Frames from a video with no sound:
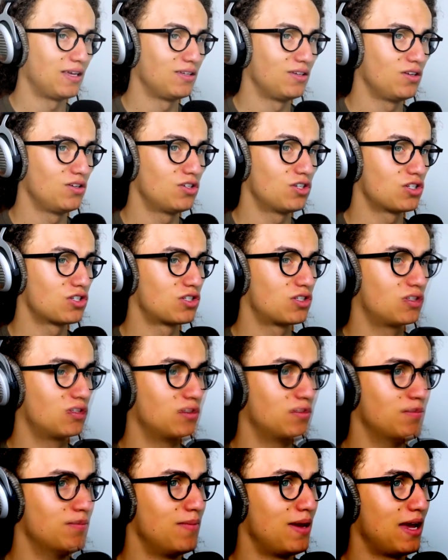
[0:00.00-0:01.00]
And you just
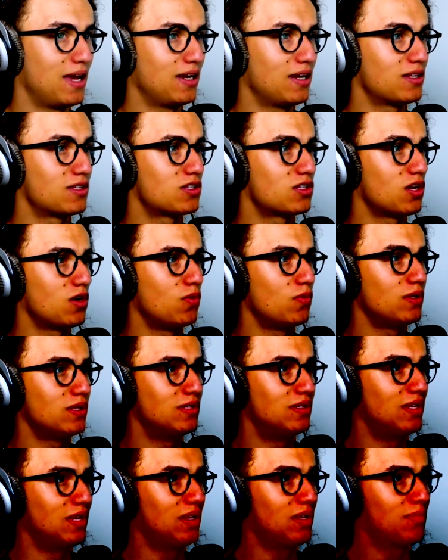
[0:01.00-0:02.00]
made it so we
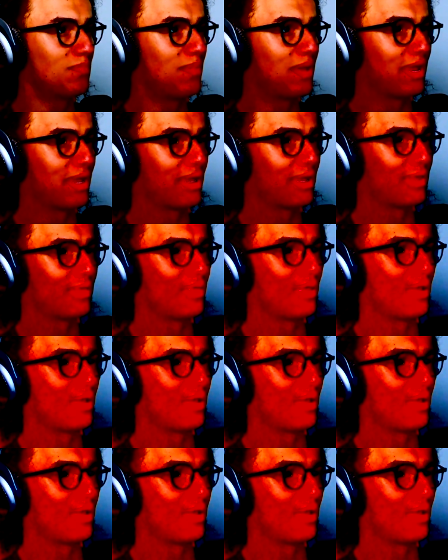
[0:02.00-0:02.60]
didn't make it